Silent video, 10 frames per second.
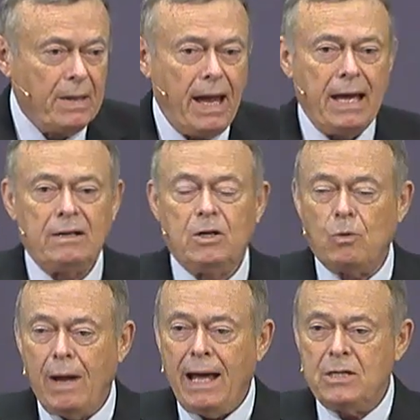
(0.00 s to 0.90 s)
and
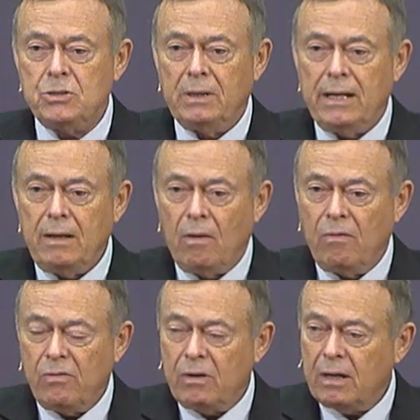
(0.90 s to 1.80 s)
gradually,
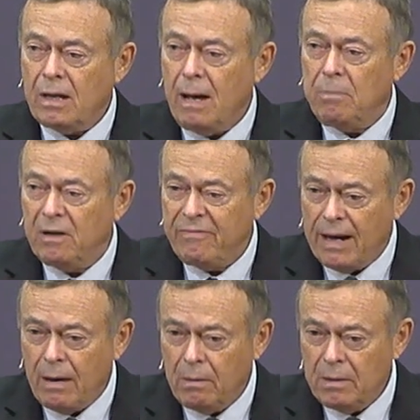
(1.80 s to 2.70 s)
over a couple of
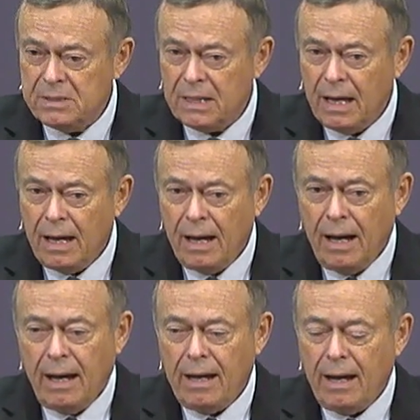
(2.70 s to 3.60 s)
hours,
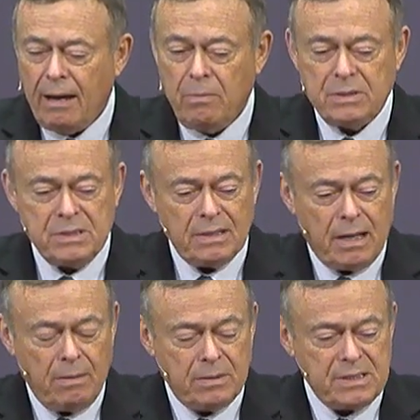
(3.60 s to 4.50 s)
I, I, was,
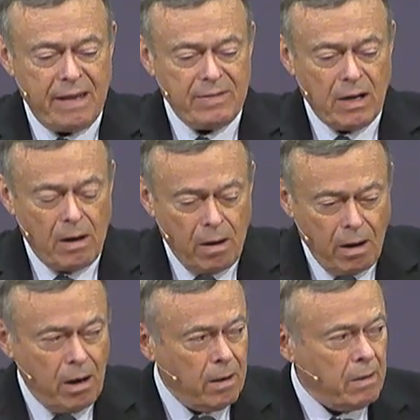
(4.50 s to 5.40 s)
I was having a
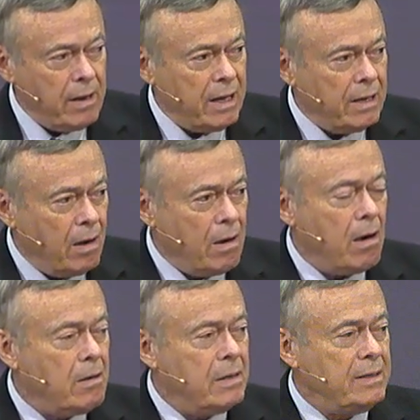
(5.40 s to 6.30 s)
harder and
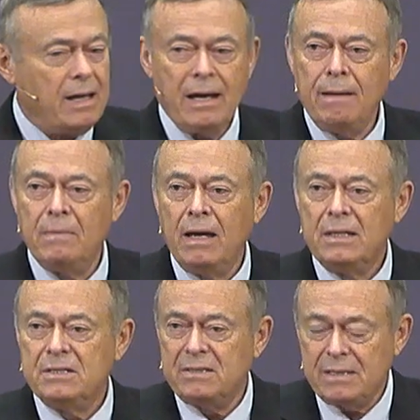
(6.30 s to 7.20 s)
harder time
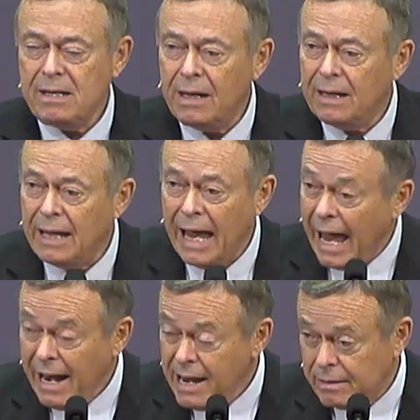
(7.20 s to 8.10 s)
seeing
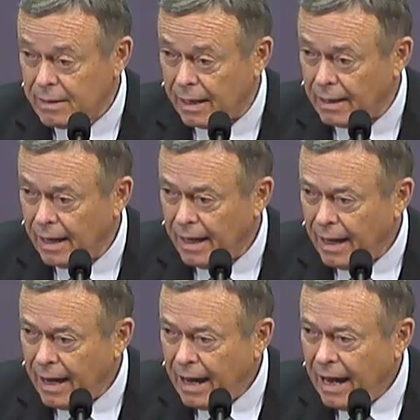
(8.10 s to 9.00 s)
anything.
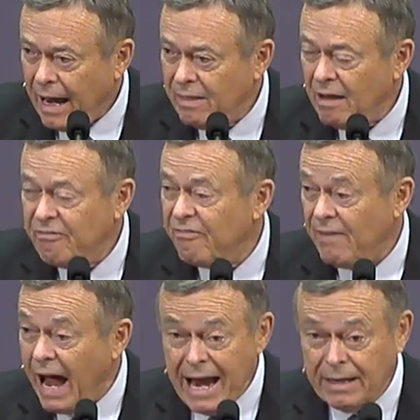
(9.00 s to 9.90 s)
And then
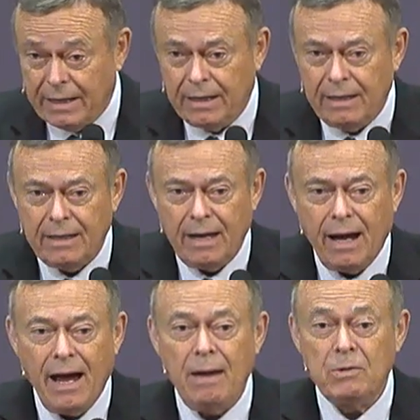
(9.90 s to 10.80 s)
finally,
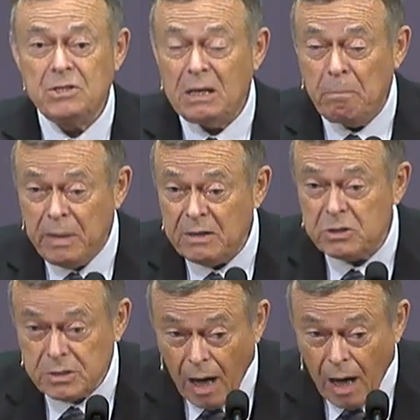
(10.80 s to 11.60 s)
I was in pitch